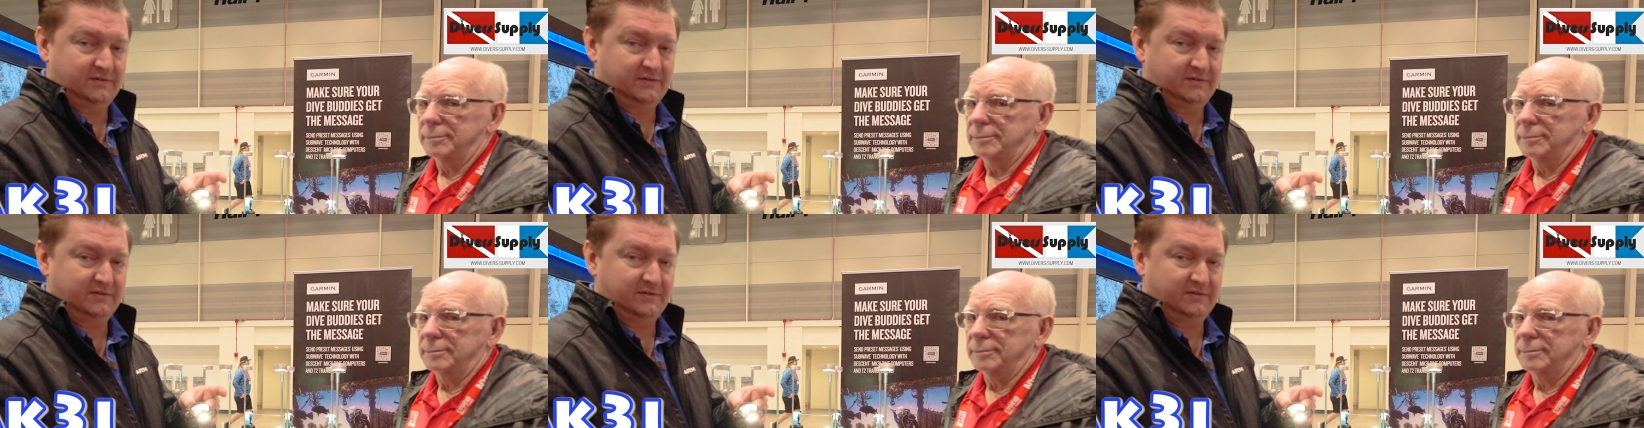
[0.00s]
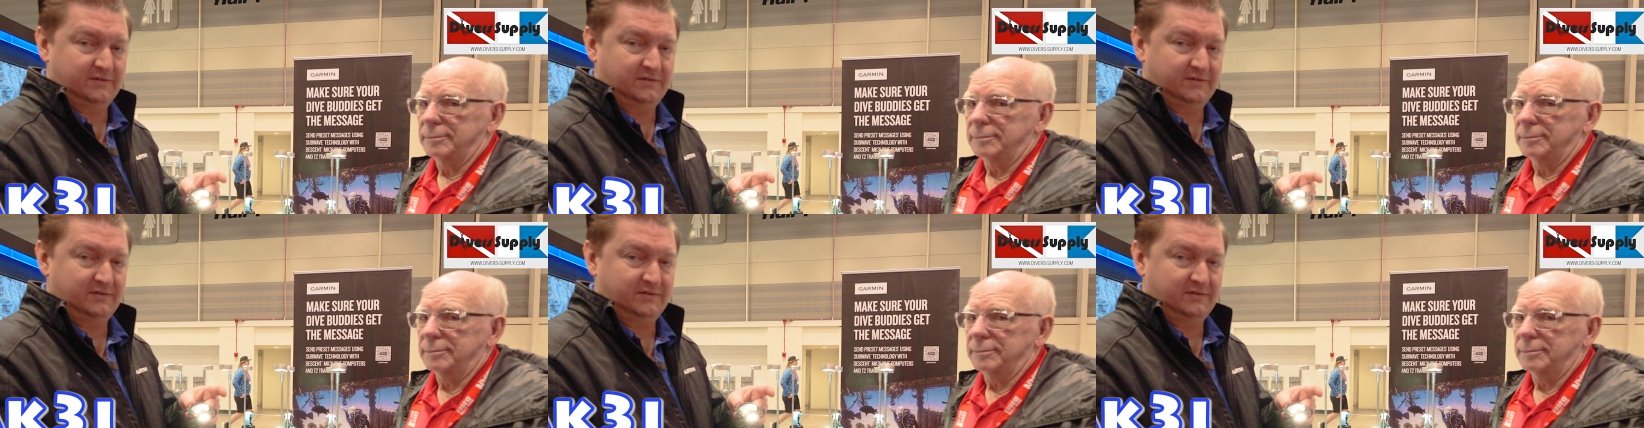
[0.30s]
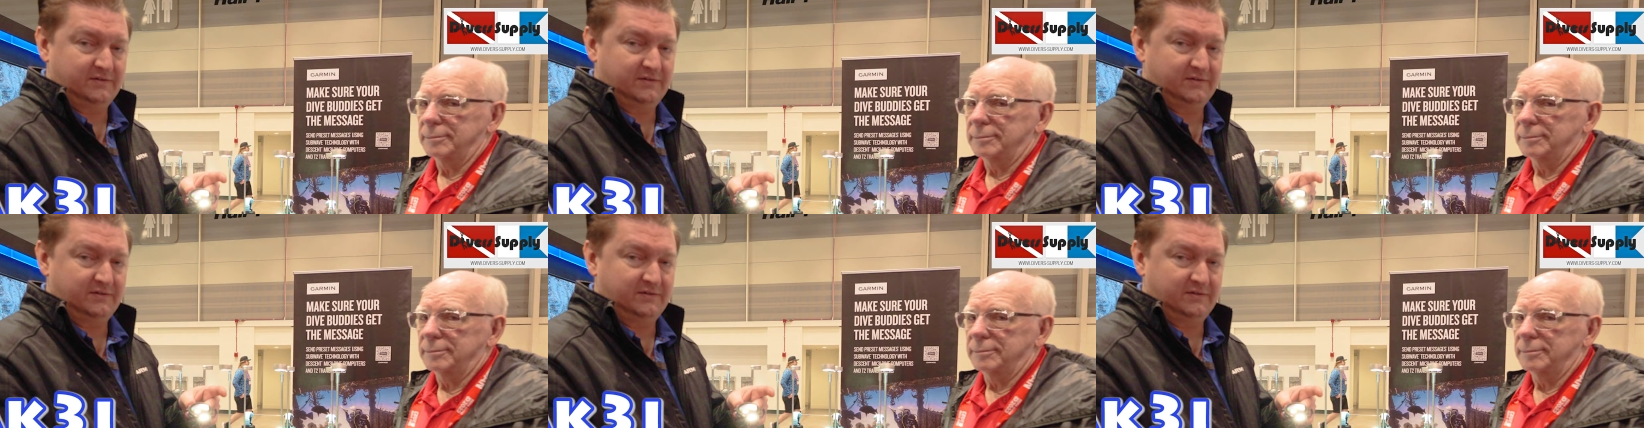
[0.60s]

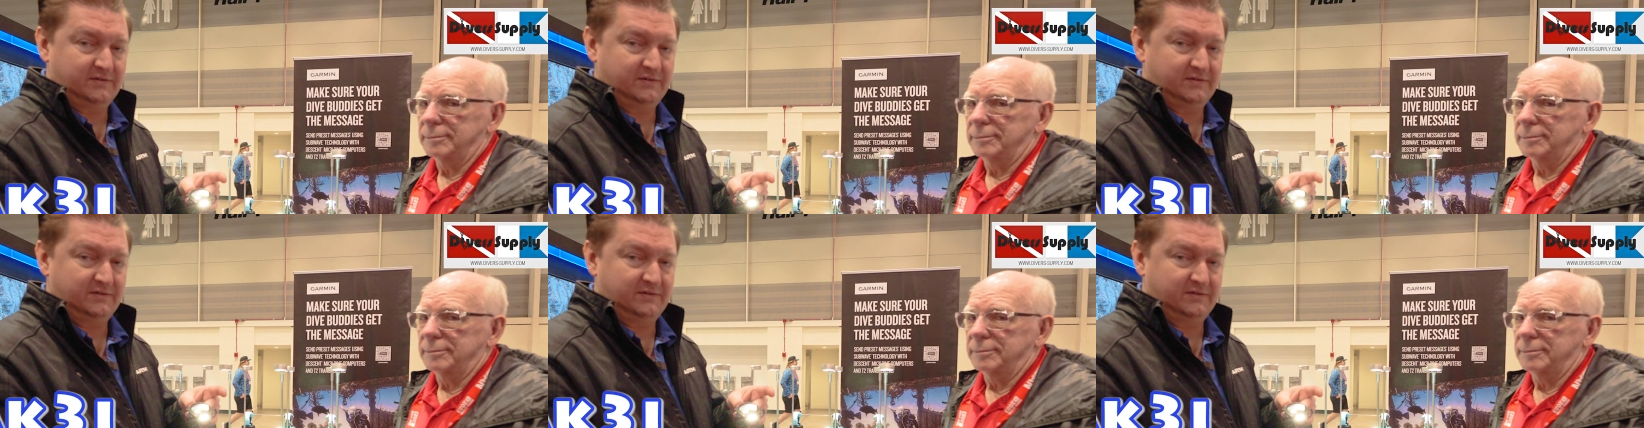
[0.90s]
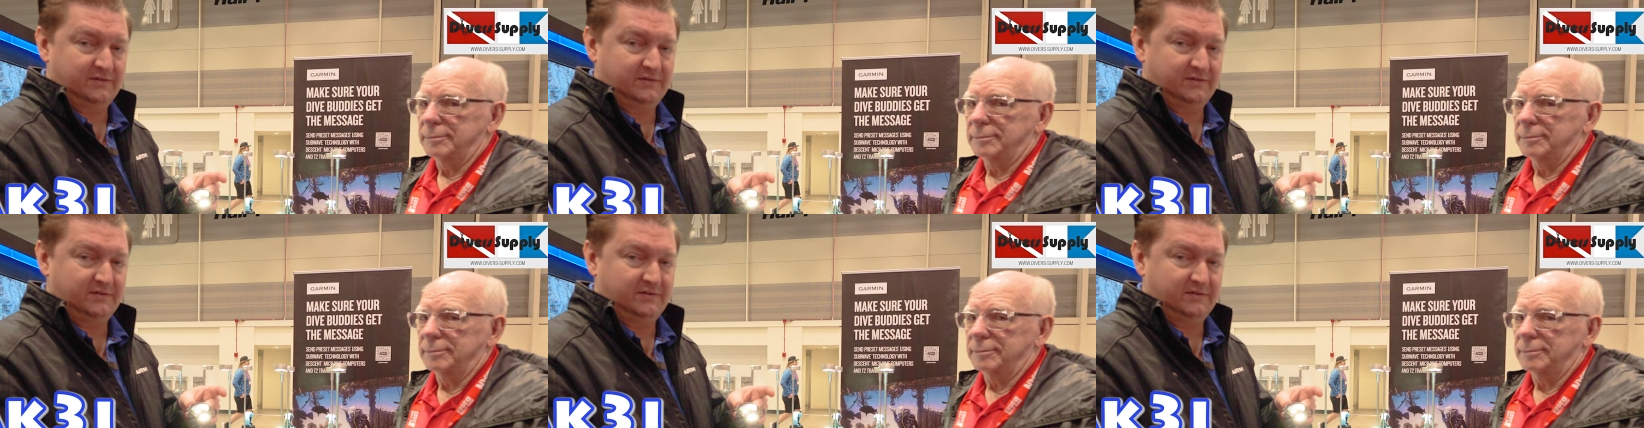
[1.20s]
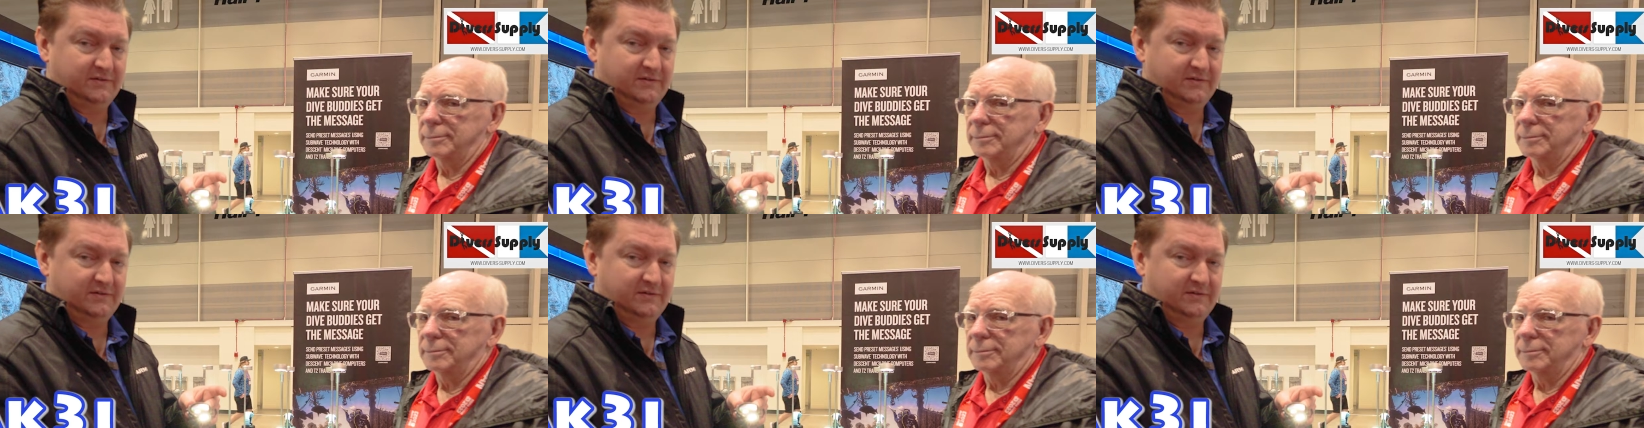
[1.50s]

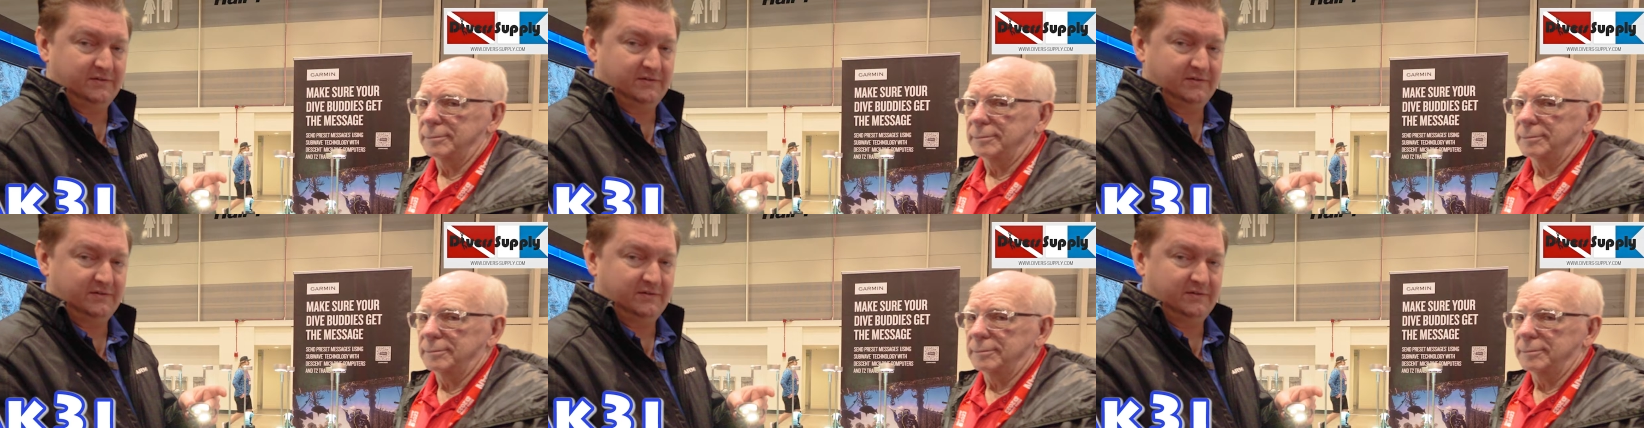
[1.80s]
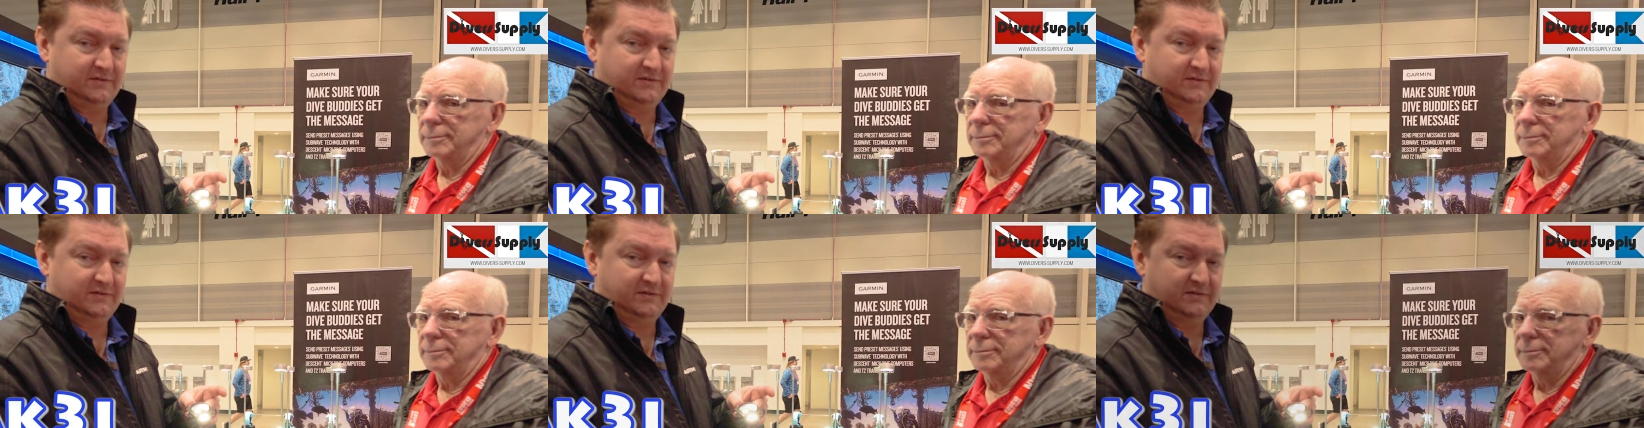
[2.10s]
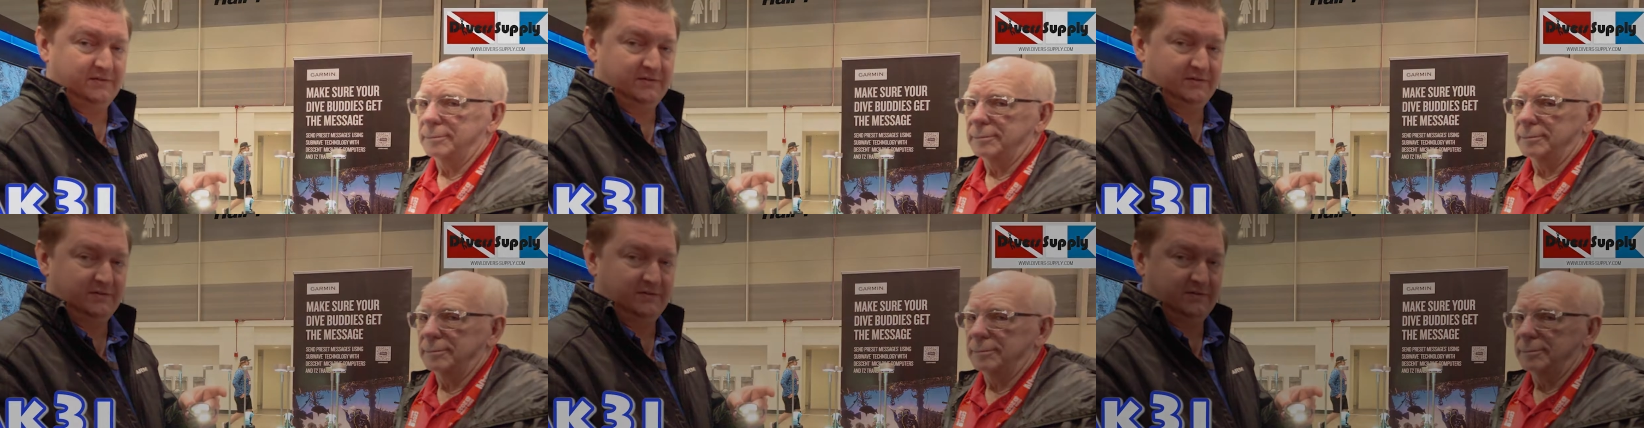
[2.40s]

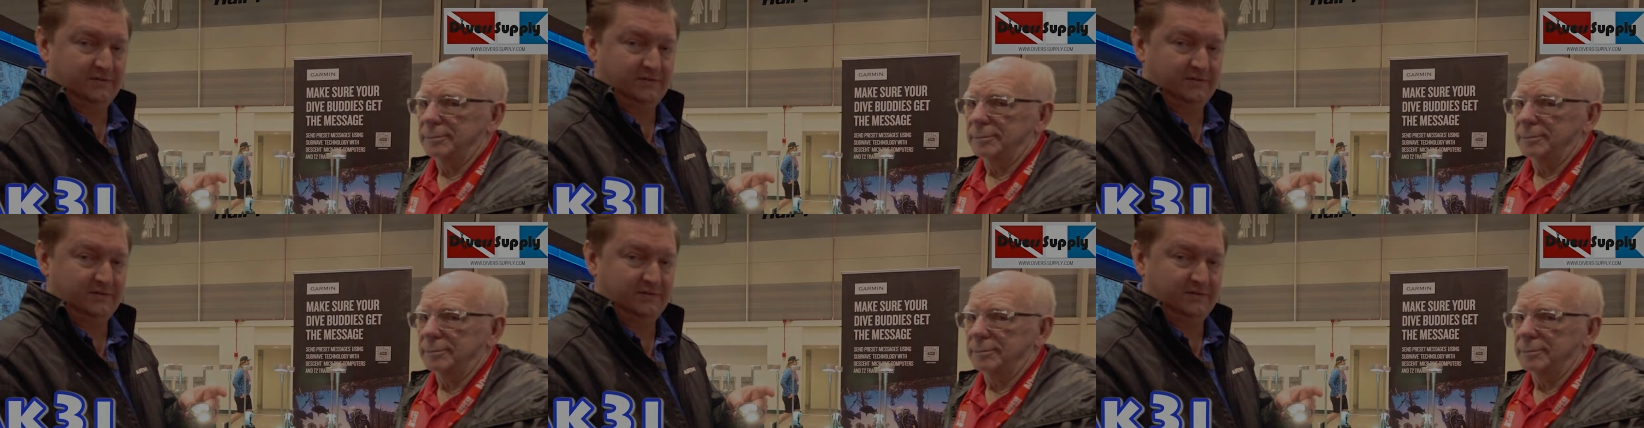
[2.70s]
(no one is talking)